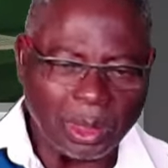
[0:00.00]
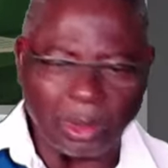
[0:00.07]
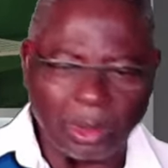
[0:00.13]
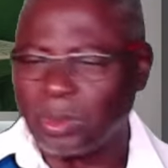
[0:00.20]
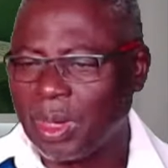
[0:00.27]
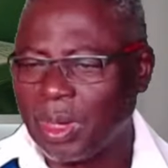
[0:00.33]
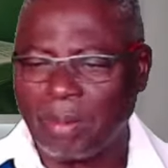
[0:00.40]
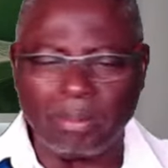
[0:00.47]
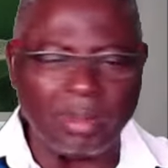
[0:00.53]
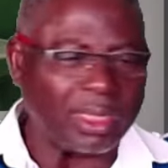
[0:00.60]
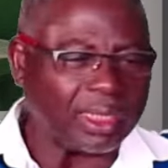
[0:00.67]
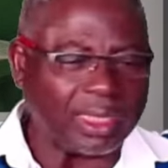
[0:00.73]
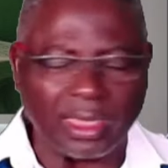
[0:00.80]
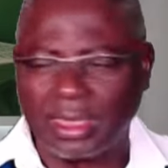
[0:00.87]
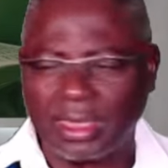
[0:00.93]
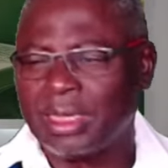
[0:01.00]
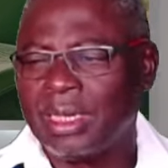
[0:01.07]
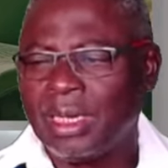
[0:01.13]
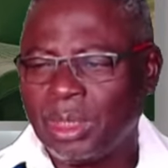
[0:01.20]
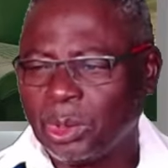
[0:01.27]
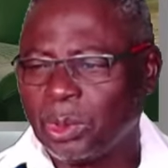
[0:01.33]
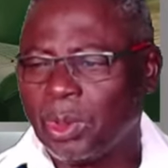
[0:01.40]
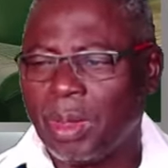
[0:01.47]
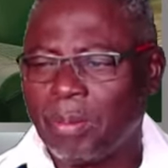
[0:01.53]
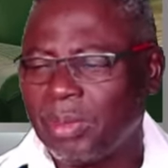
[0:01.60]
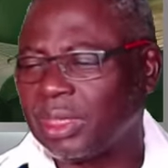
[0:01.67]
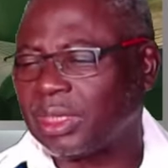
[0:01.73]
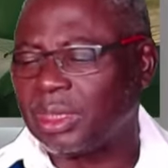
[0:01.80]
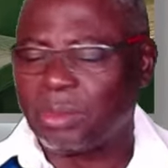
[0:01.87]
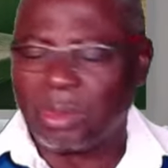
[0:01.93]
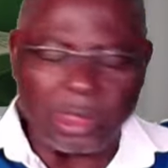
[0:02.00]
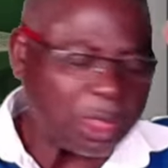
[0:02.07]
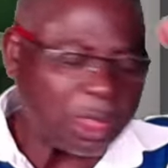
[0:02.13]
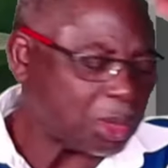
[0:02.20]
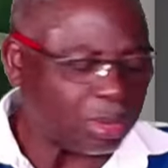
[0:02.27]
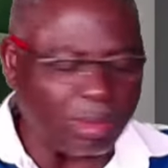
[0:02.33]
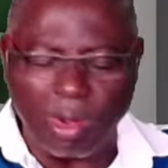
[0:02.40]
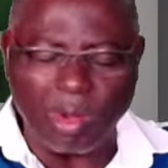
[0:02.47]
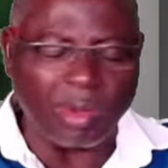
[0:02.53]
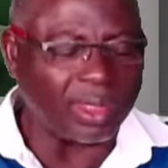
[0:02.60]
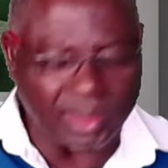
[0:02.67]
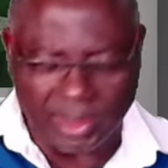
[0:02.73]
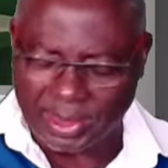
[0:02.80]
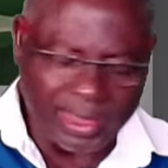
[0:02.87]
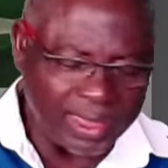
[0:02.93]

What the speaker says: You are making us strong